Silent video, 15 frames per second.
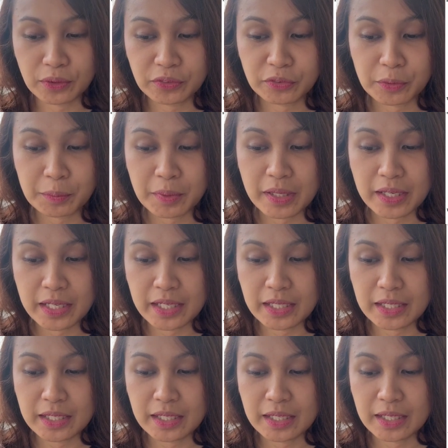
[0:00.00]
for
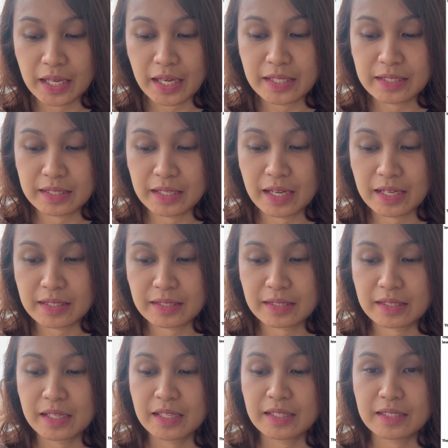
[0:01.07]
my ACS
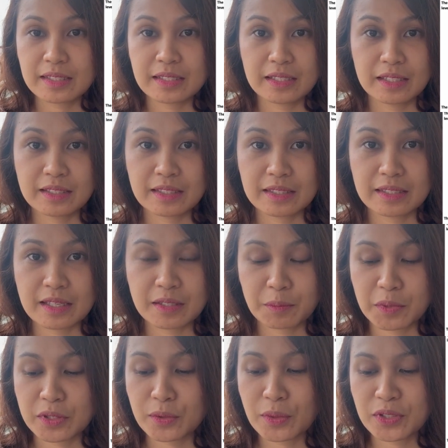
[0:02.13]
skills
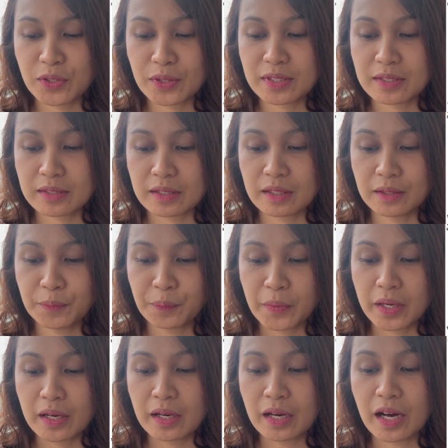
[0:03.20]
assessment. So as you can see,
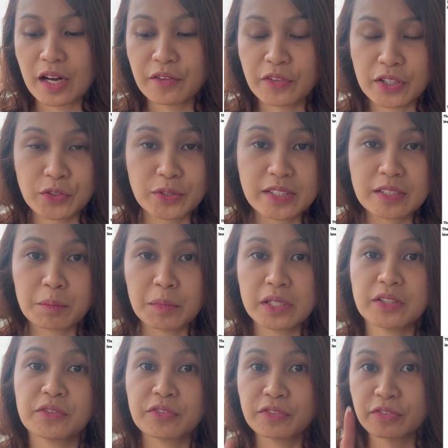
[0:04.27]
I've actually
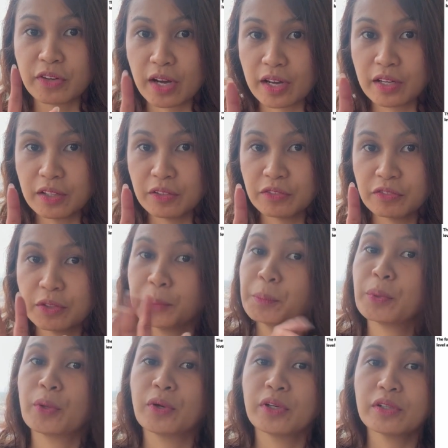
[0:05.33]
submitted 5
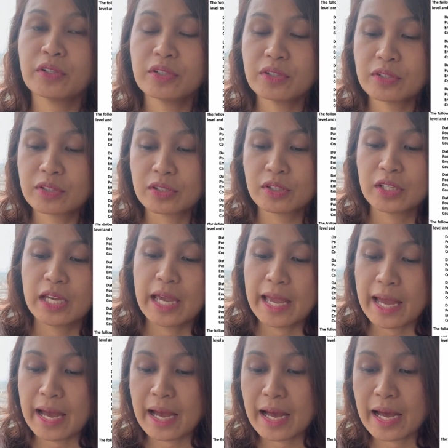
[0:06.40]
employers
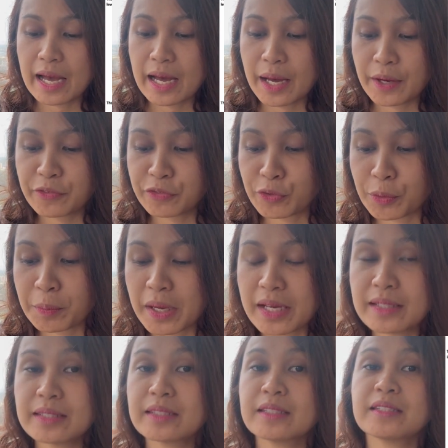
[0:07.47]
for my
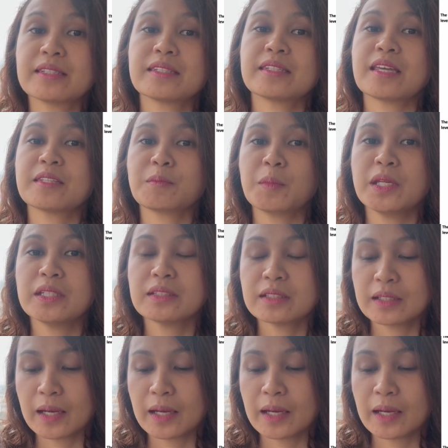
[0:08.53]
skills assessment,